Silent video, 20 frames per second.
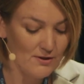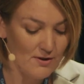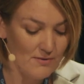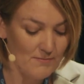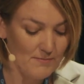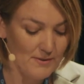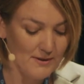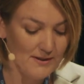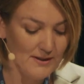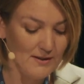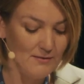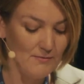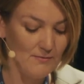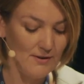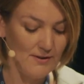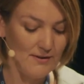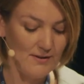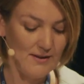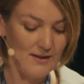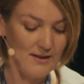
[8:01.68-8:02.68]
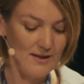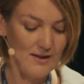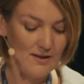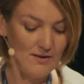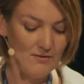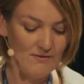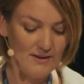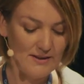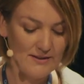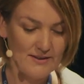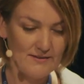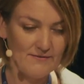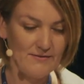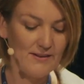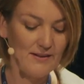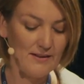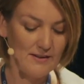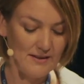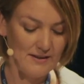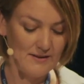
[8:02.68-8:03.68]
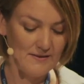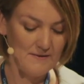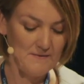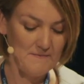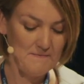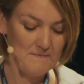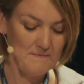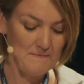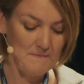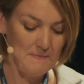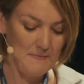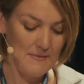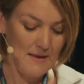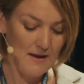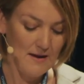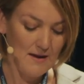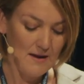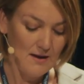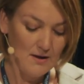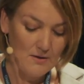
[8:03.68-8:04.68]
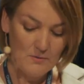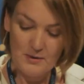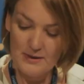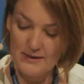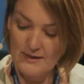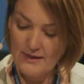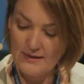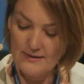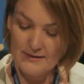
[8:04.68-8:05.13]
company with innovative thinking. We